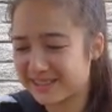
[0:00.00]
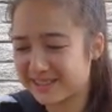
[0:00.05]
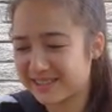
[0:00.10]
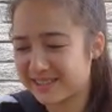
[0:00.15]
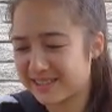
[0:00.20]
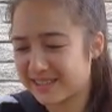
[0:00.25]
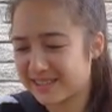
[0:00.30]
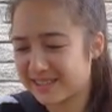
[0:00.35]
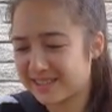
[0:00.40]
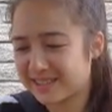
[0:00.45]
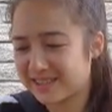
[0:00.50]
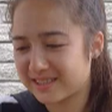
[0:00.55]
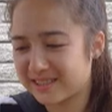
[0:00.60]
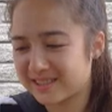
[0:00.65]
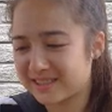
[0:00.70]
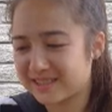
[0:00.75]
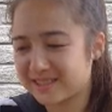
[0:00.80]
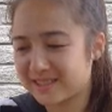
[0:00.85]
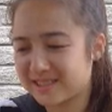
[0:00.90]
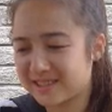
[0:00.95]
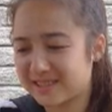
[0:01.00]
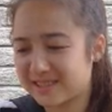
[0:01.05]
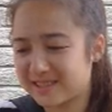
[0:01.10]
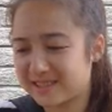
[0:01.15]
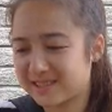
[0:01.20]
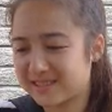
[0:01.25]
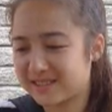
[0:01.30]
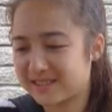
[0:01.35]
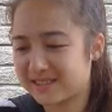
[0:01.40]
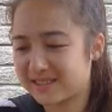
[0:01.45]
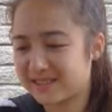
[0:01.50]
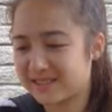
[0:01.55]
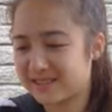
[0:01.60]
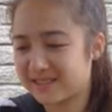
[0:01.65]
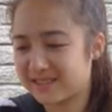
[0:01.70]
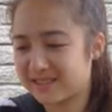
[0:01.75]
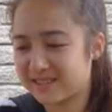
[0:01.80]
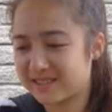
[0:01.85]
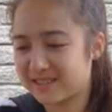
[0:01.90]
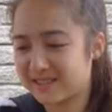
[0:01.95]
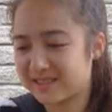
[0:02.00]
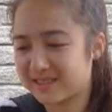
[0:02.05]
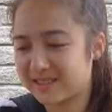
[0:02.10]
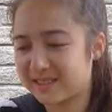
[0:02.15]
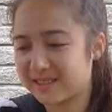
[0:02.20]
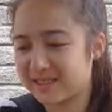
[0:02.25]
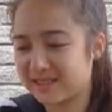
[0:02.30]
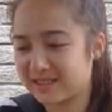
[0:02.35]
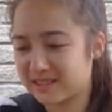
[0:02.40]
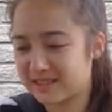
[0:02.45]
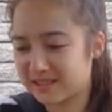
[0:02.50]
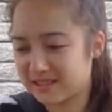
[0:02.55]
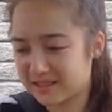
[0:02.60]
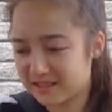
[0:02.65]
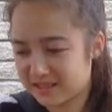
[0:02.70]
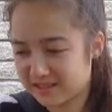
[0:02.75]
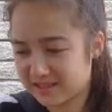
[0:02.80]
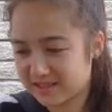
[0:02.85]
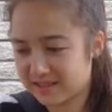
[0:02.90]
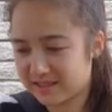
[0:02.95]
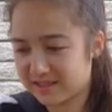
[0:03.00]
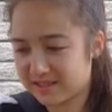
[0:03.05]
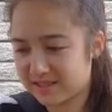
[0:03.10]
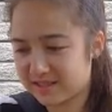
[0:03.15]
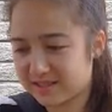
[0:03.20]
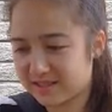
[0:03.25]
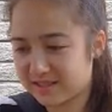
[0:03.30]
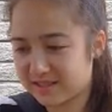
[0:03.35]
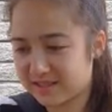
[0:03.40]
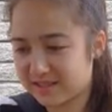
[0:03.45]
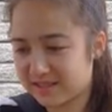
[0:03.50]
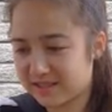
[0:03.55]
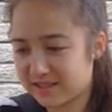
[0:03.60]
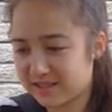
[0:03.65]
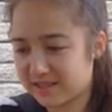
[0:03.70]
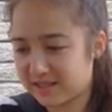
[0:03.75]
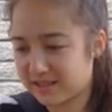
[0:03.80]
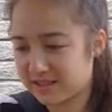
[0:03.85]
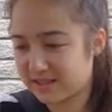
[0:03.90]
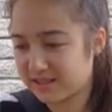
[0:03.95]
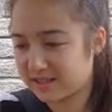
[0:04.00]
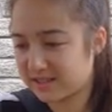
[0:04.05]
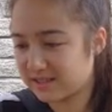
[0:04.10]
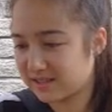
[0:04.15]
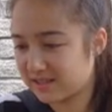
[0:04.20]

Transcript: Nothing is said.